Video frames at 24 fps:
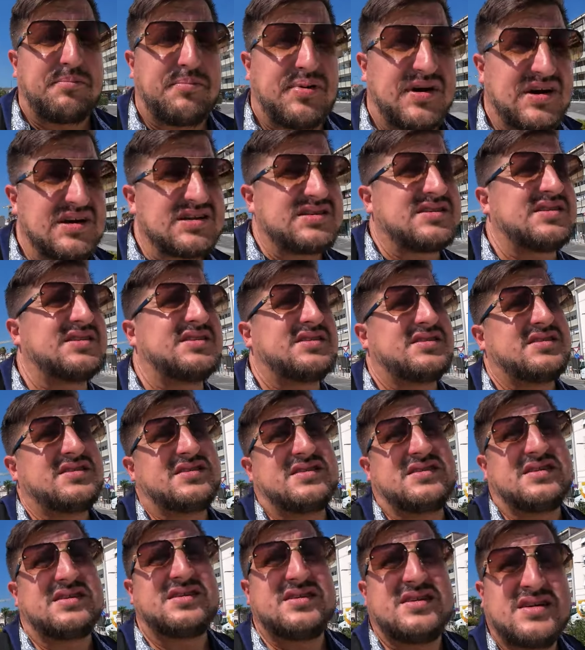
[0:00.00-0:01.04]
but
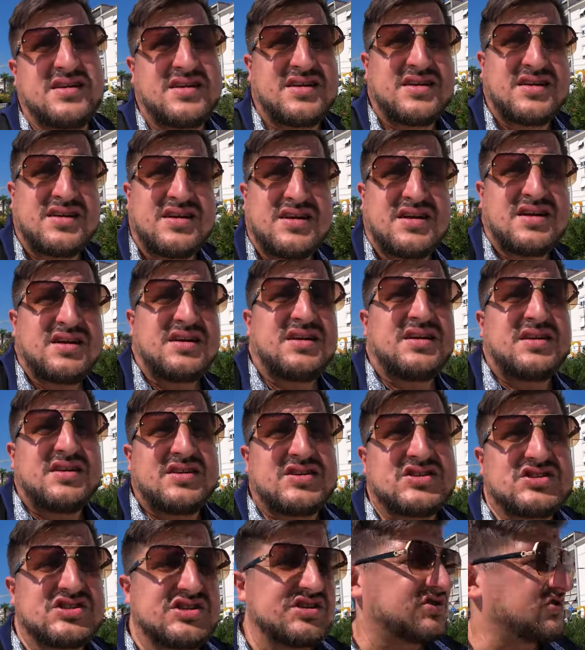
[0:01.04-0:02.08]

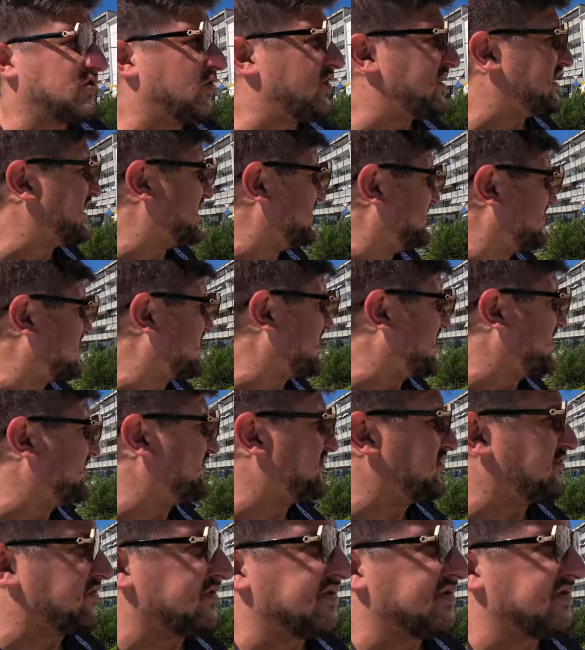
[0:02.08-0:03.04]
she's going to have a coffee